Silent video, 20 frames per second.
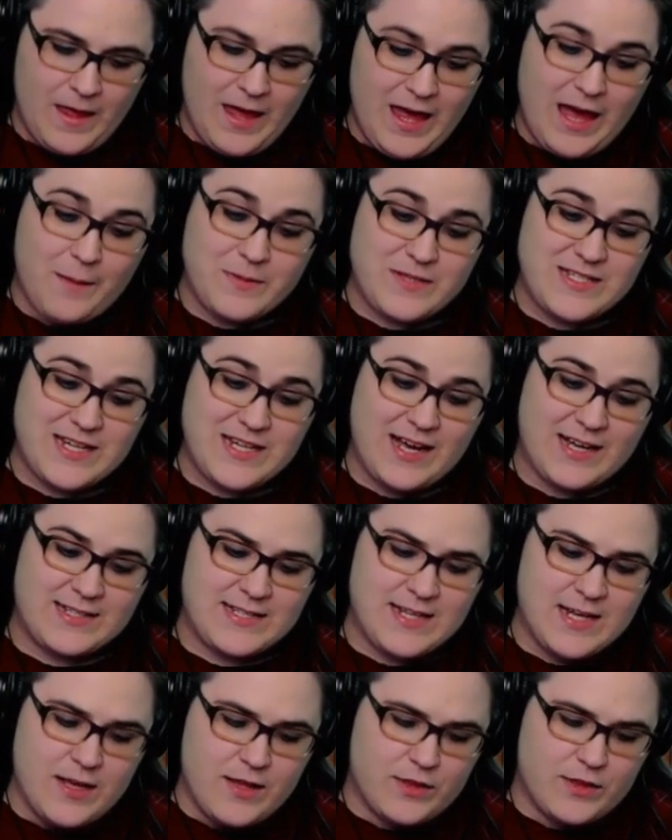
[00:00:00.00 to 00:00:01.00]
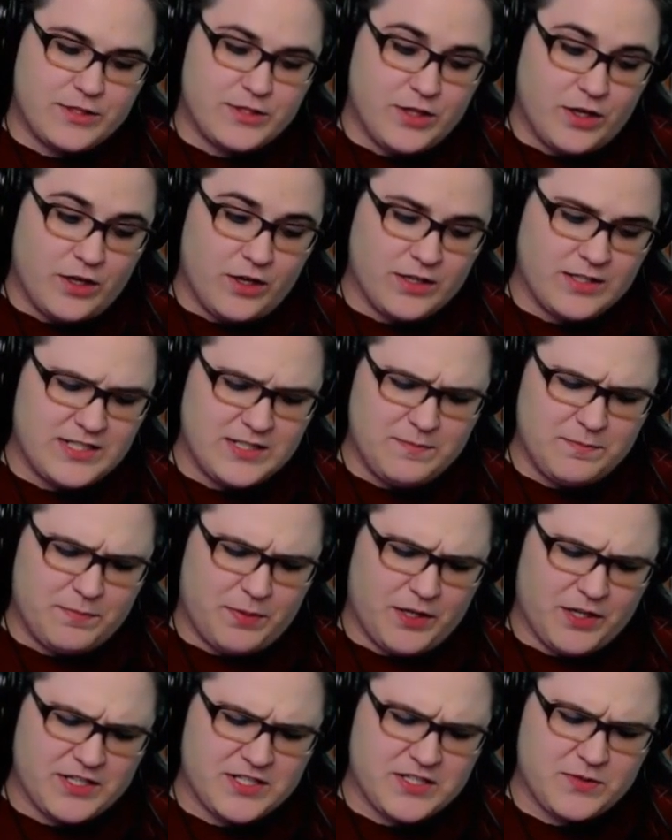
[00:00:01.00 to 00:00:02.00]
And besides, the dog did
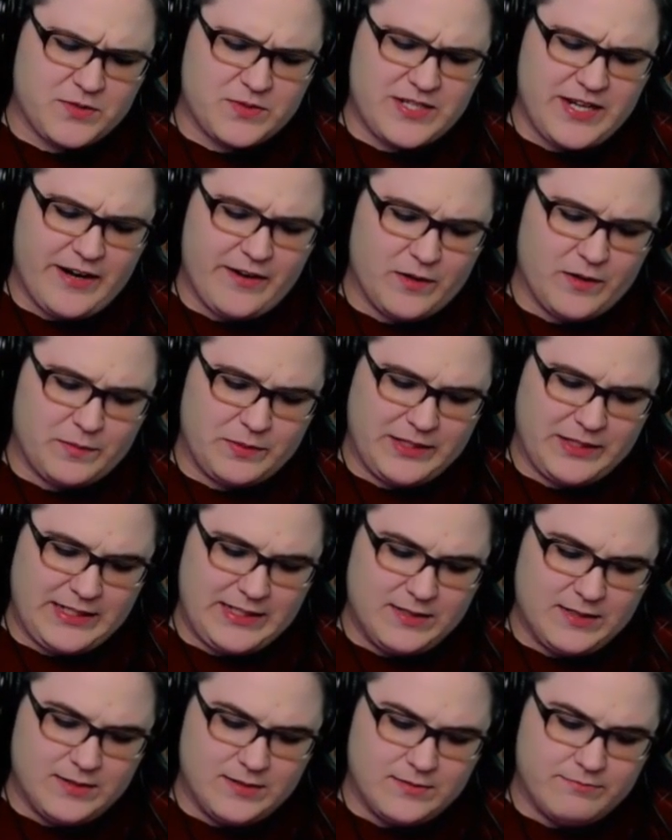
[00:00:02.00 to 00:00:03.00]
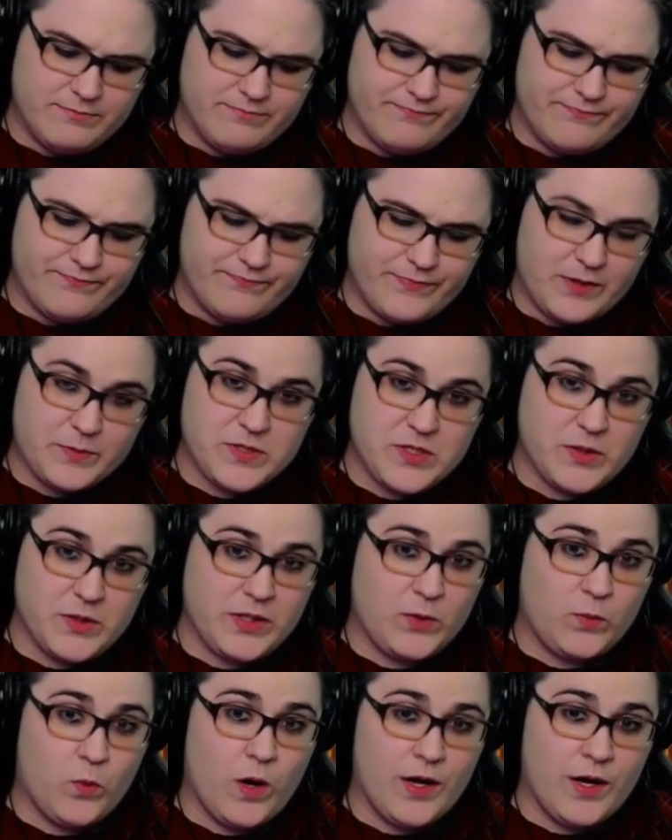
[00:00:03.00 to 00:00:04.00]
bark so terribly. There was
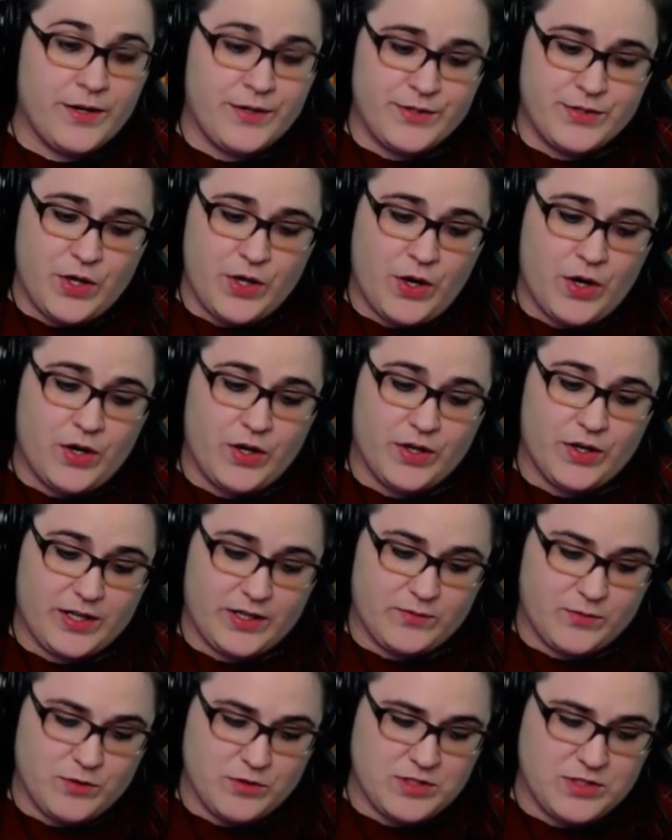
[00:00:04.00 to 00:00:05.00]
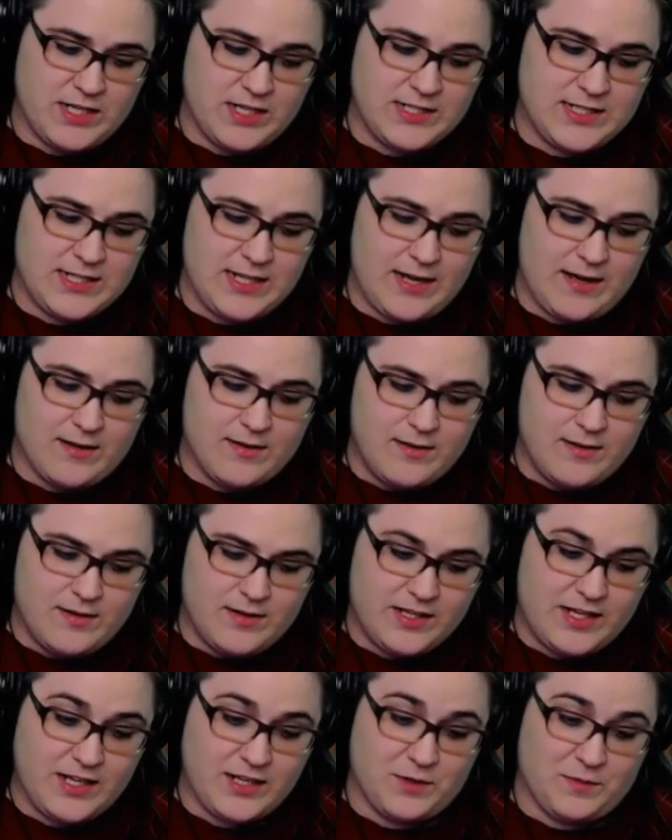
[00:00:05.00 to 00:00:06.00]
only one dog in Rotundia.
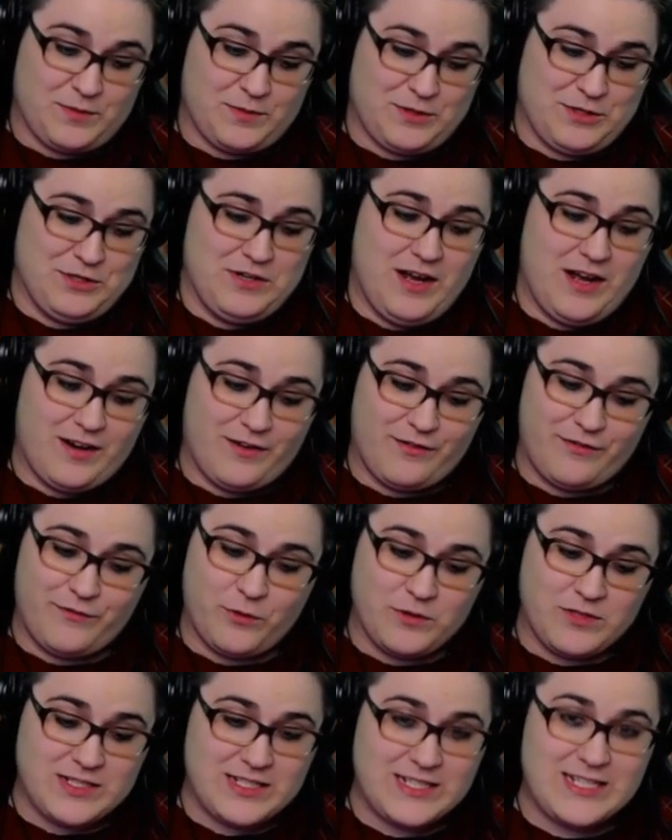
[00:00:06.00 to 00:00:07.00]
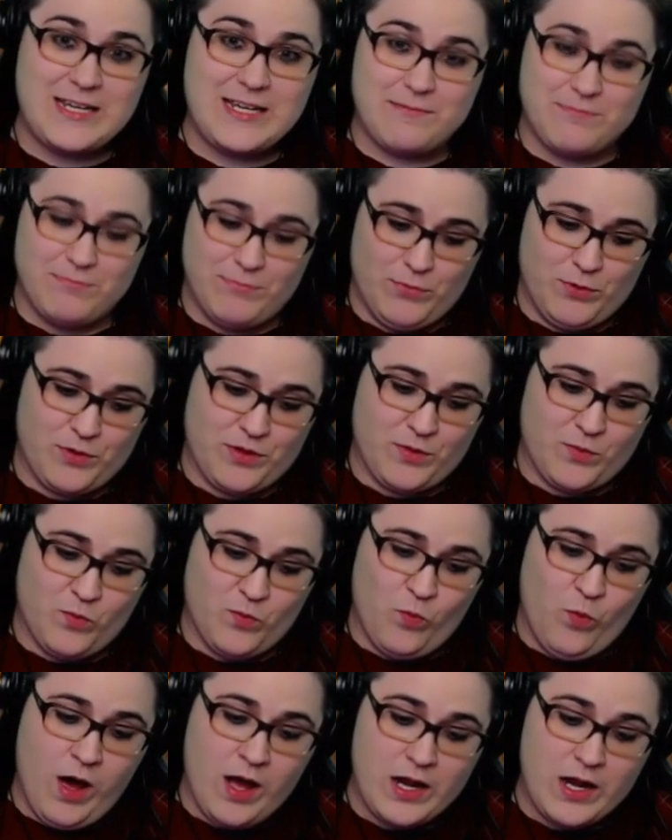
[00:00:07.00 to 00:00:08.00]
The kingdom could not afford to keep more
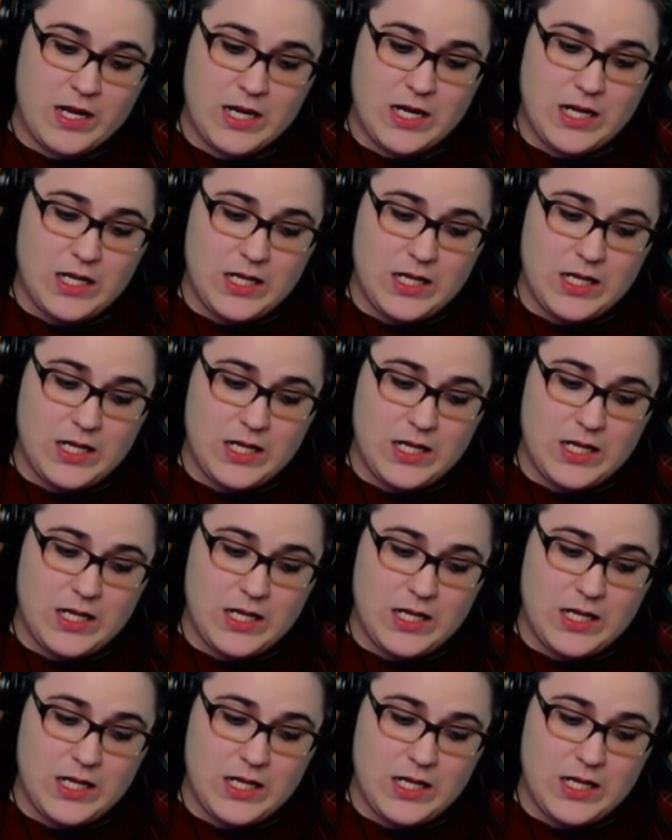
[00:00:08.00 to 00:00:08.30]
than one.